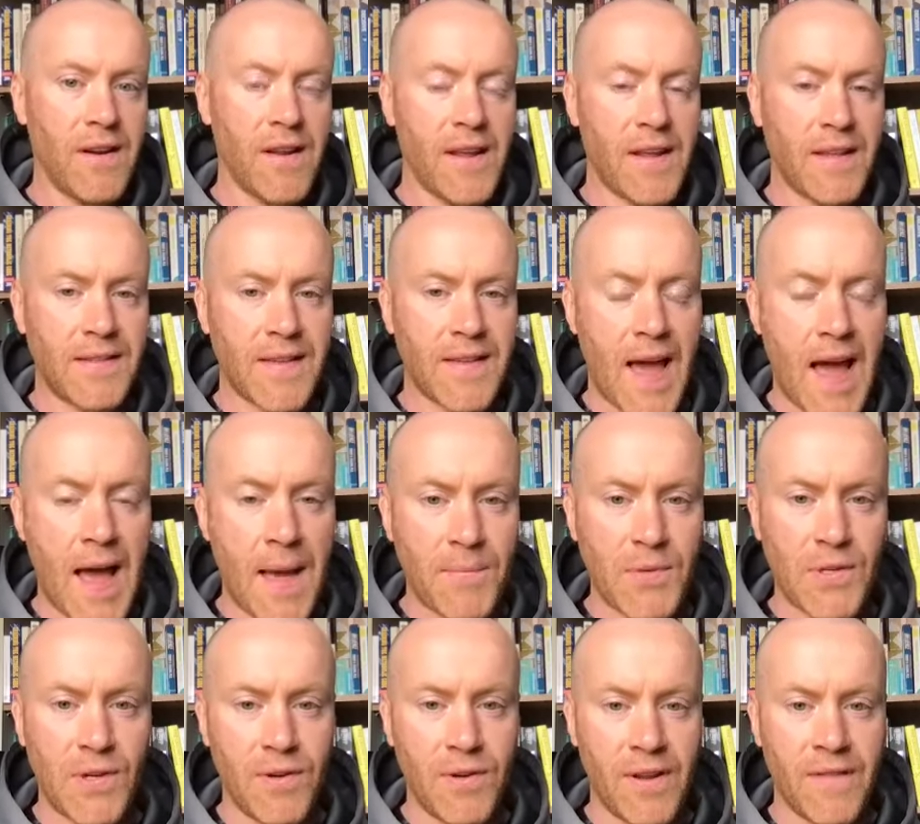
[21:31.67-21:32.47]
it's
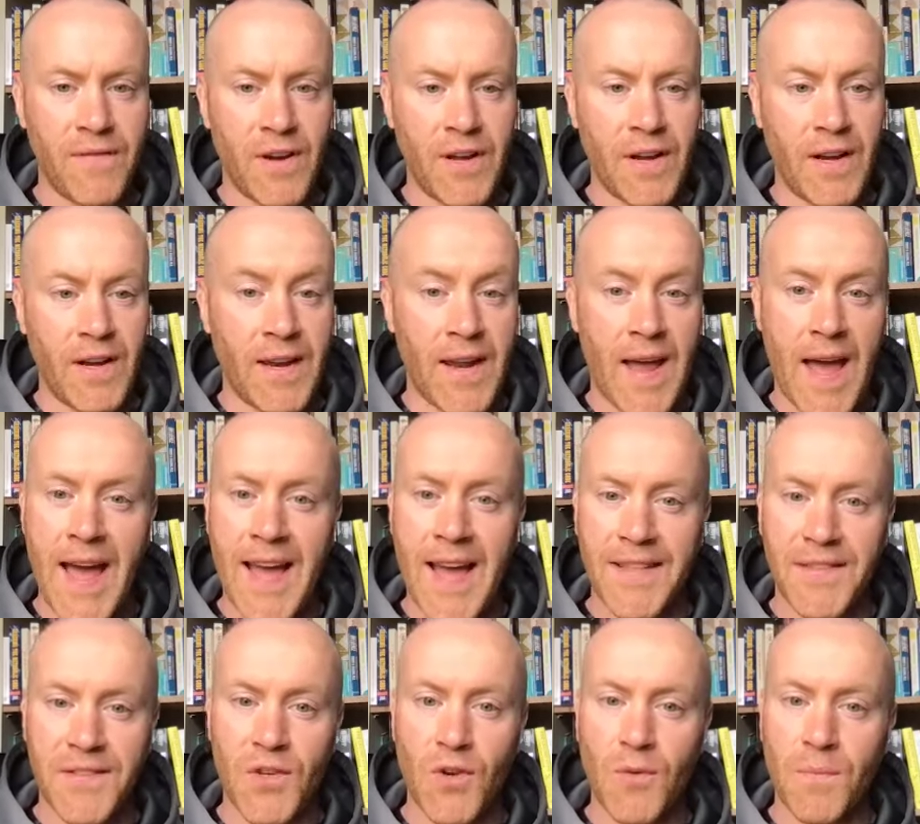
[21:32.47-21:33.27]
absolutely vital, and it
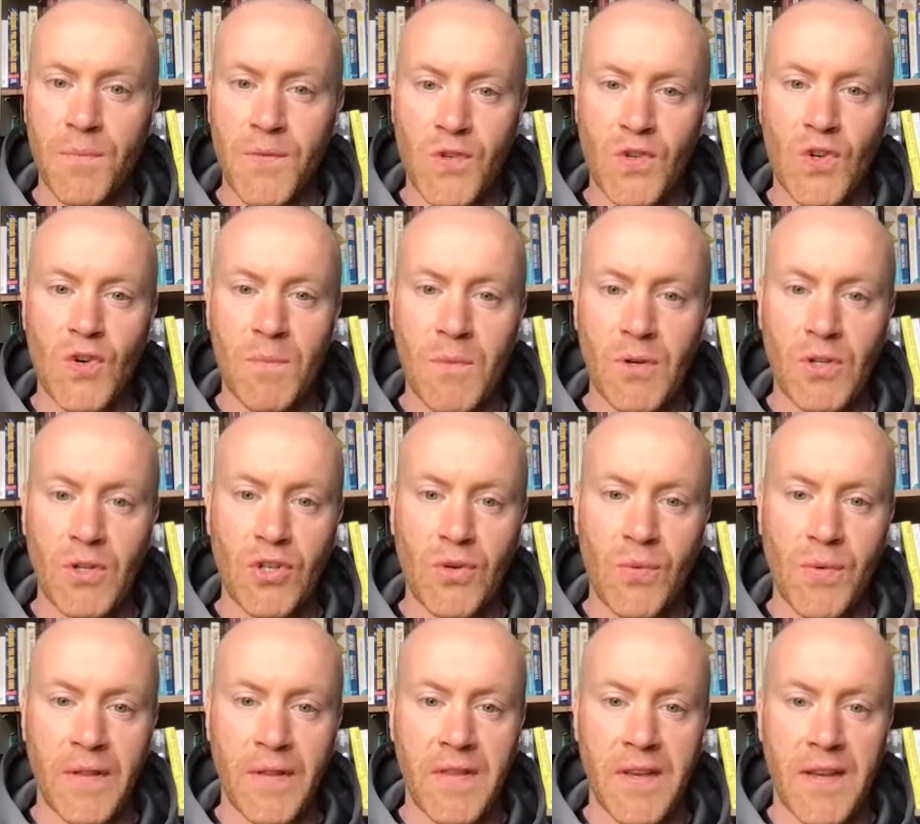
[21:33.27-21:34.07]
adds up so
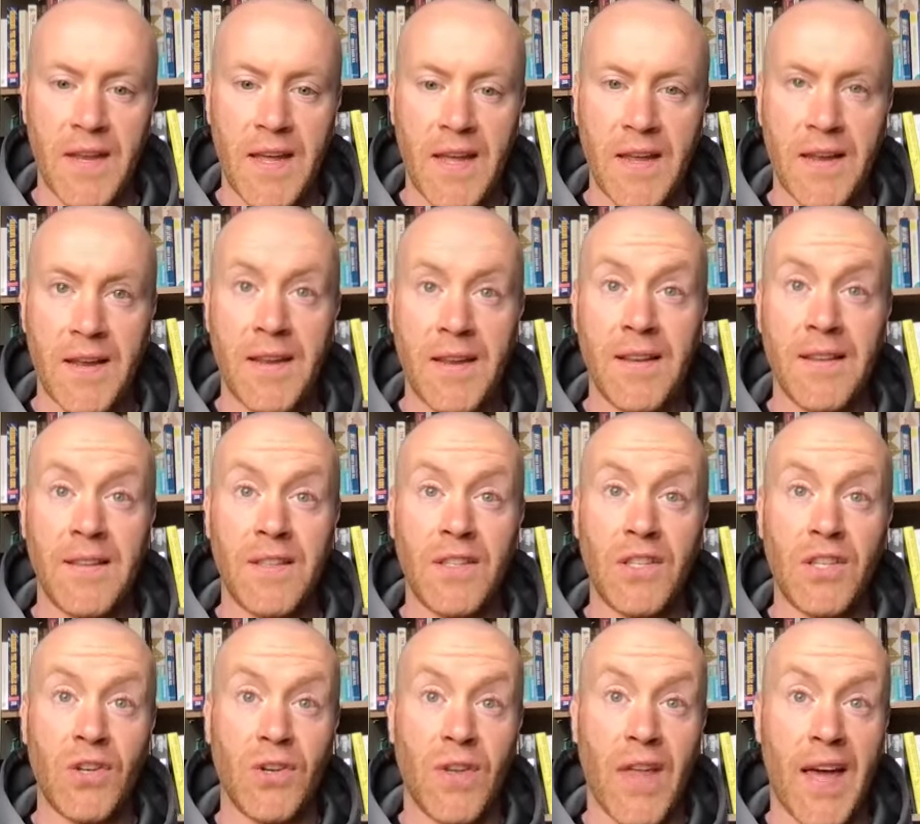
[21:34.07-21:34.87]
much throughout the day
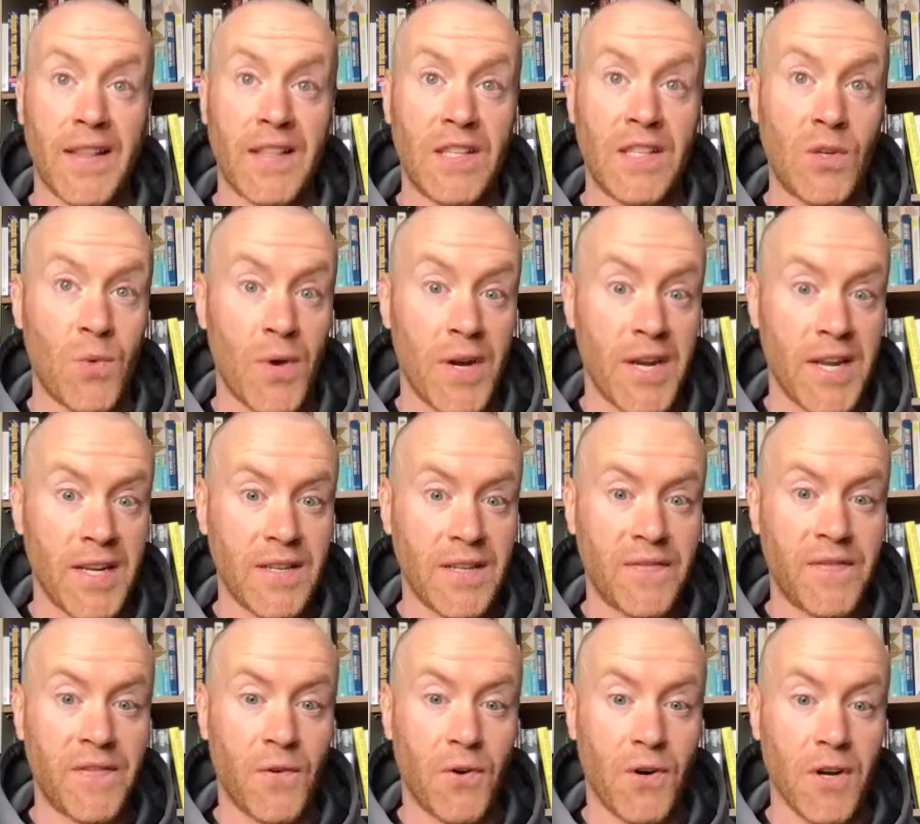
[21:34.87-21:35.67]
to that 20
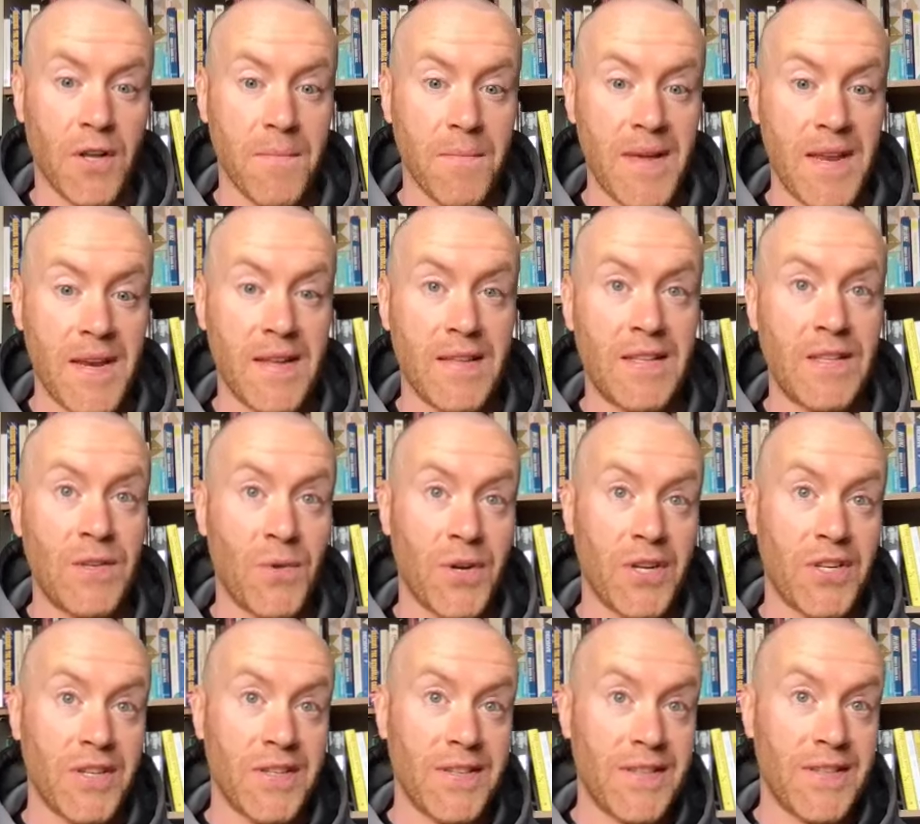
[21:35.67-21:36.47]
to 40 minutes,
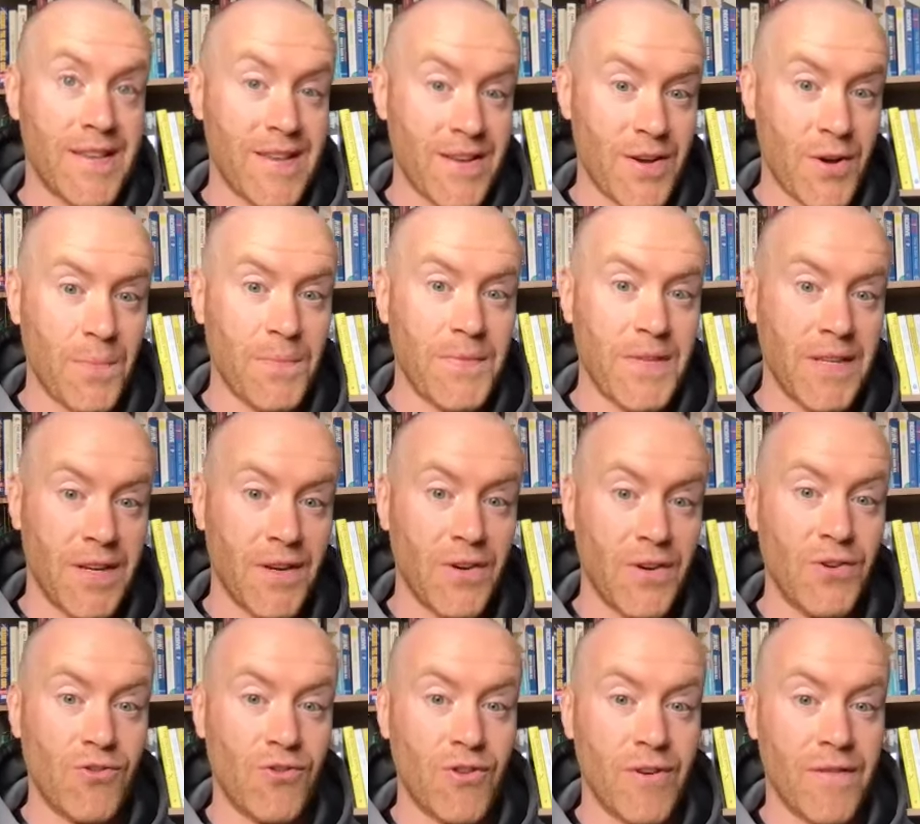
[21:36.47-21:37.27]
which is up to the
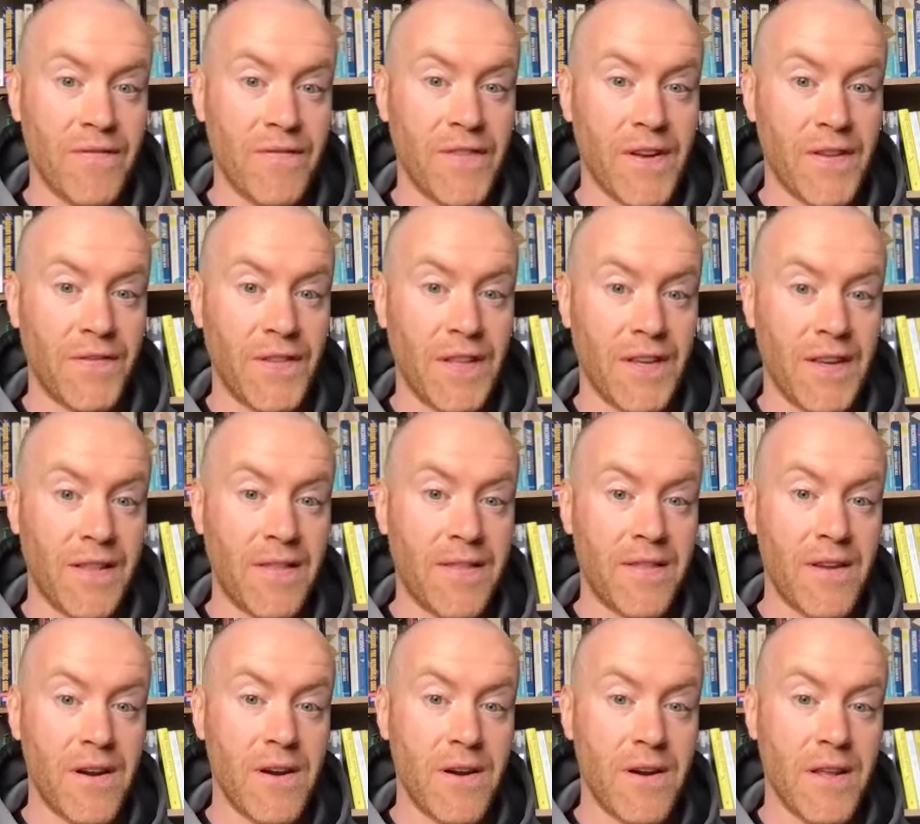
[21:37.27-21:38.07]
150 to
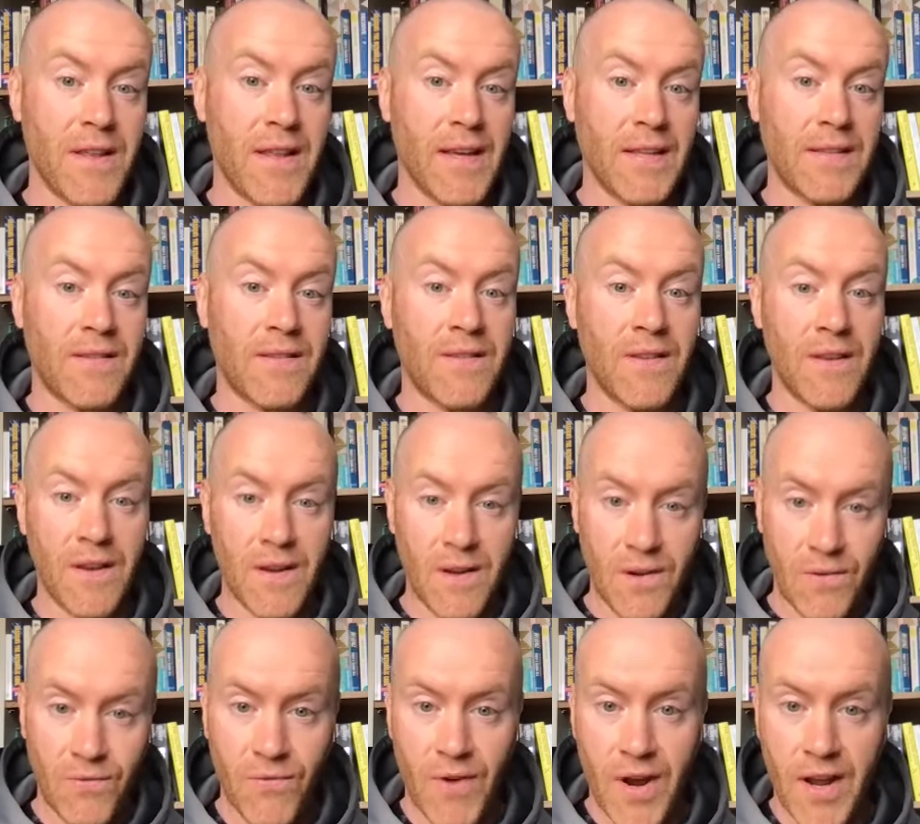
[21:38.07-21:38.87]
30 that's
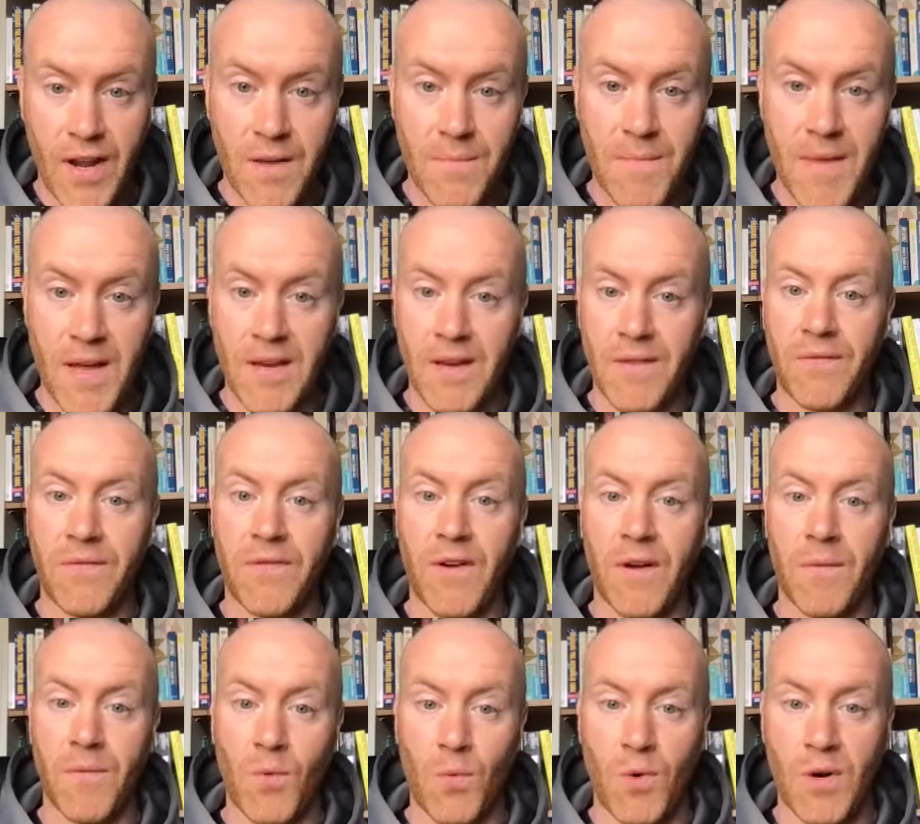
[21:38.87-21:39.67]
recommended
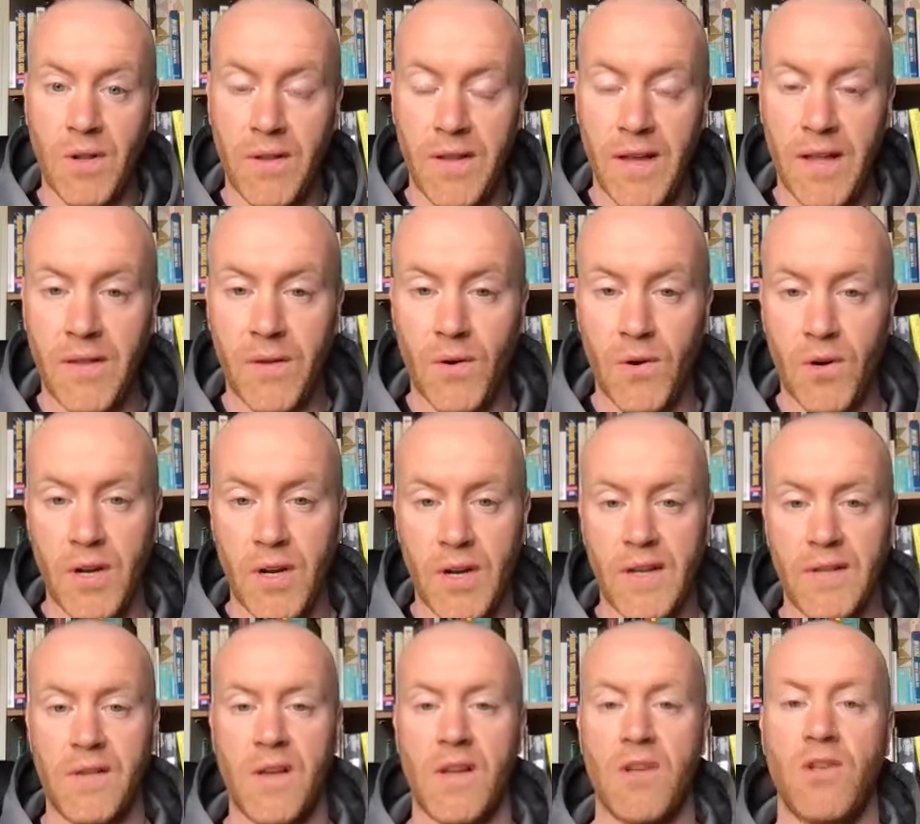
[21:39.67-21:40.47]
from the World Health
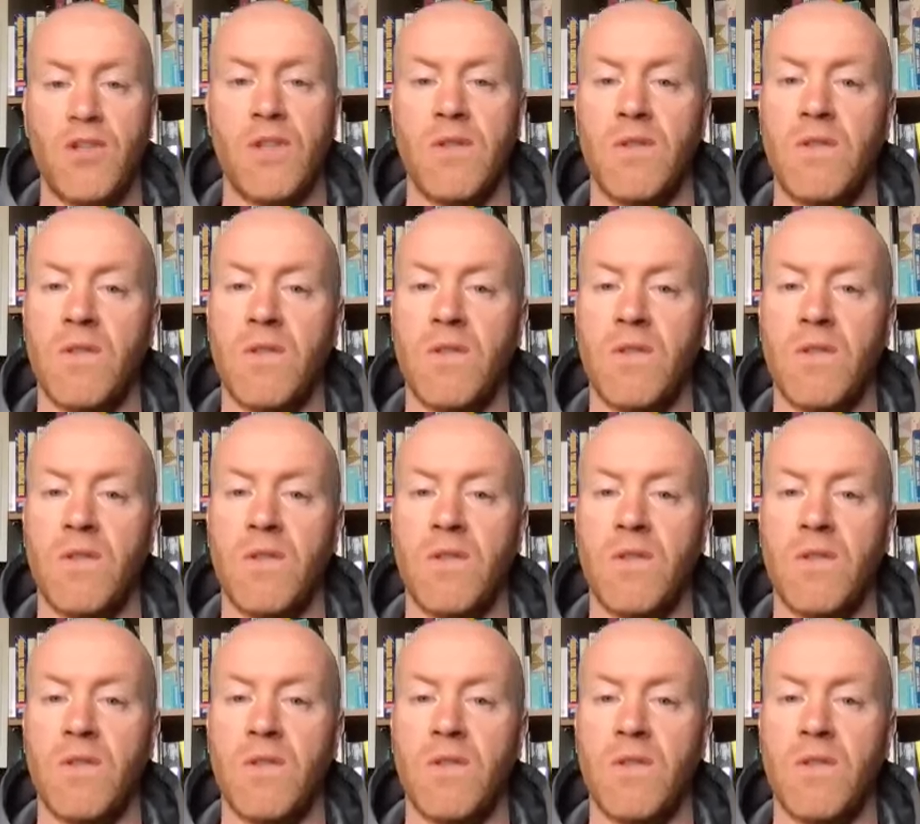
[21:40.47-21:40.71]
Organization.